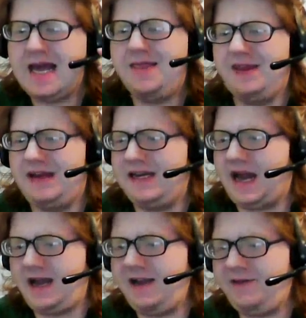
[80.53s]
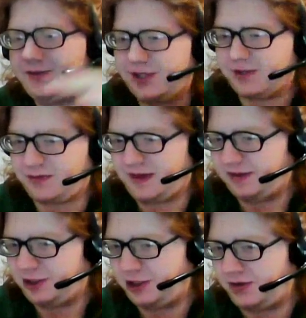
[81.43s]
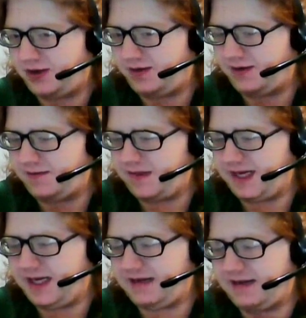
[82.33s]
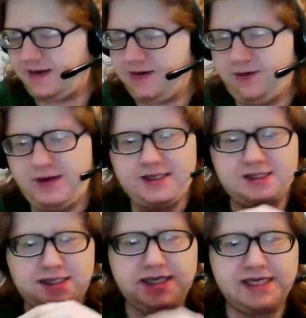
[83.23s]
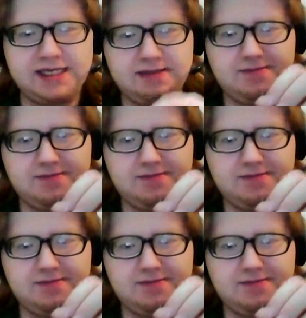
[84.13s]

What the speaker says: The knives, which I'm about to show here in a minute, they're going to get